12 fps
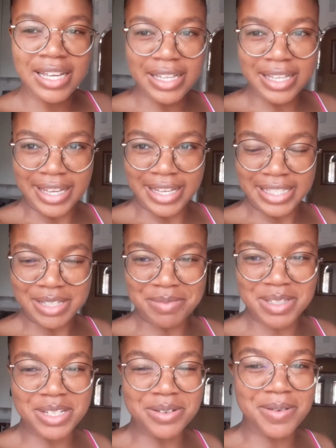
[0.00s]
Yes, I'm
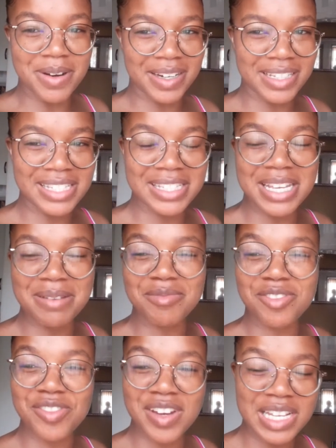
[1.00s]
still wearing the same
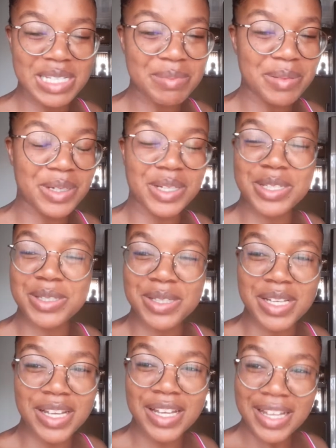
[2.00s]
dress because
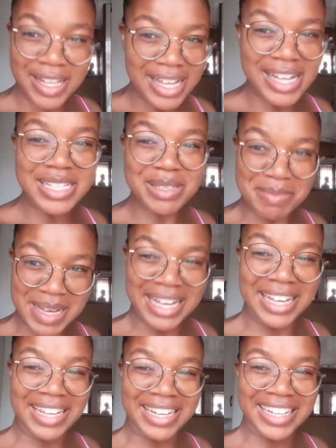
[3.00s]
it's
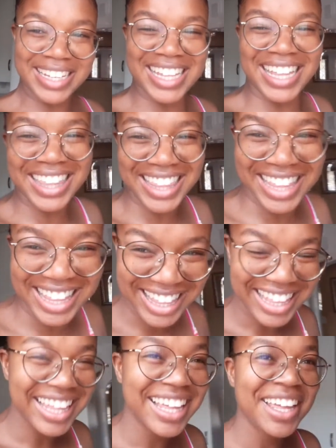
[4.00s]
mine.
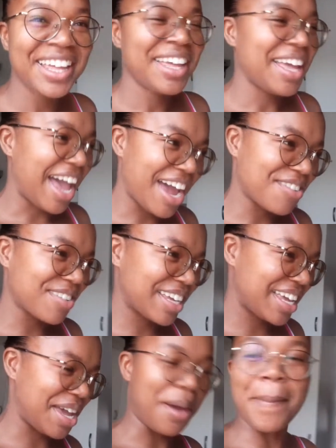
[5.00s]
I don't
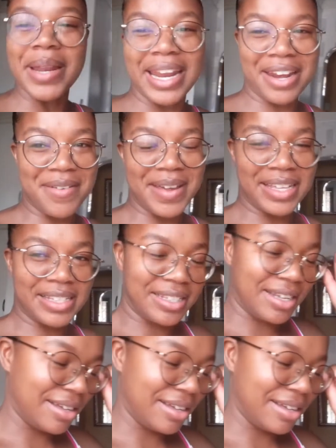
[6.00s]
care, but anyways,